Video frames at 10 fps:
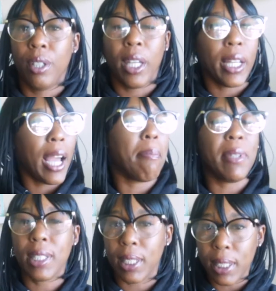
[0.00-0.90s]
It got
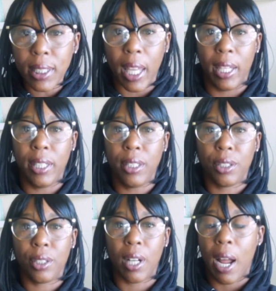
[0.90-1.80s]
me to this
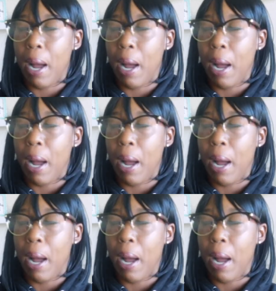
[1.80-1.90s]
age.